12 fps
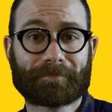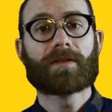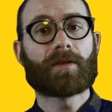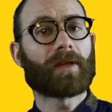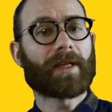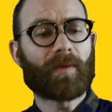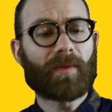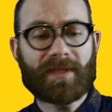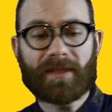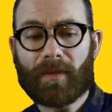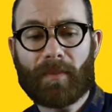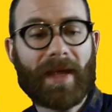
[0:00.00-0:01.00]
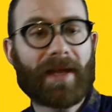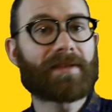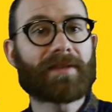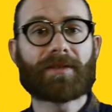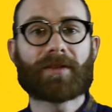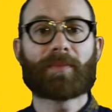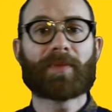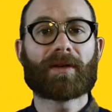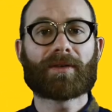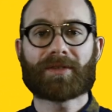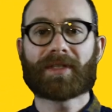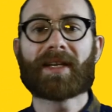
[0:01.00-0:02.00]
So linguistic demands could be
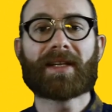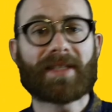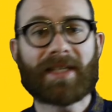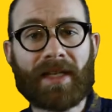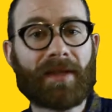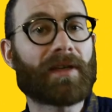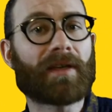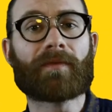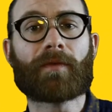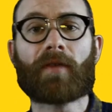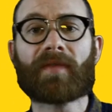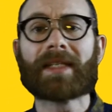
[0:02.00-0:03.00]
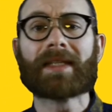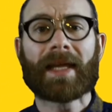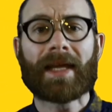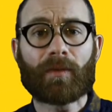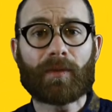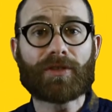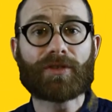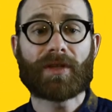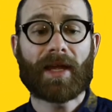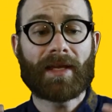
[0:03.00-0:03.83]
understood as anything involving language